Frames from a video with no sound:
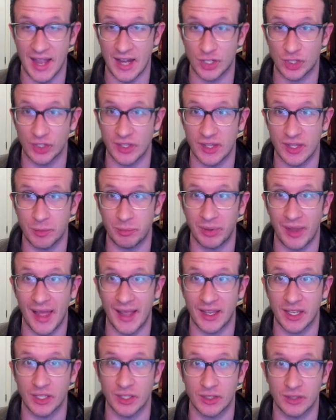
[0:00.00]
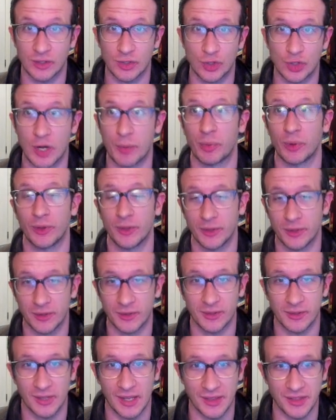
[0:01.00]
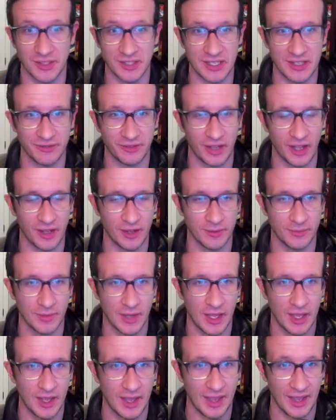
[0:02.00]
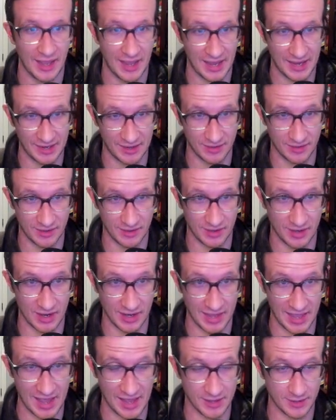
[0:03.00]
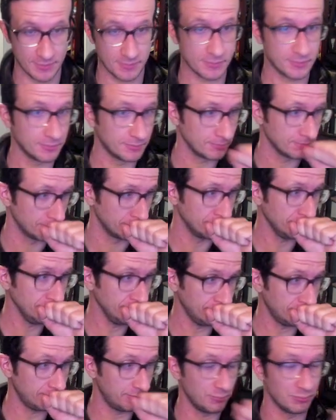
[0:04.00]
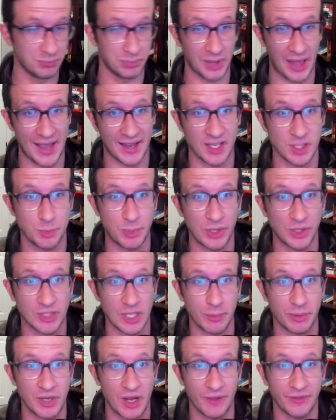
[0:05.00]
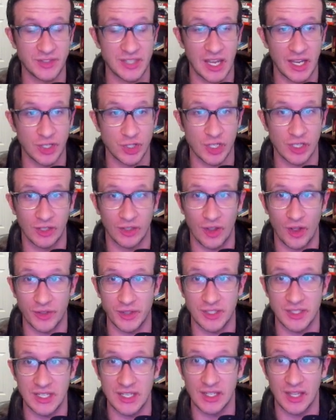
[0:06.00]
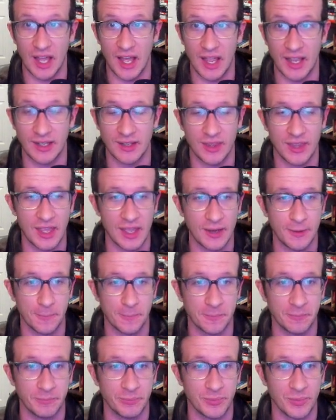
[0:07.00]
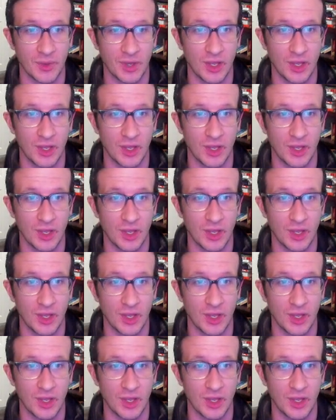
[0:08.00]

this is actually that black can triple on the d file. And again, black has built up enough tension along the d line that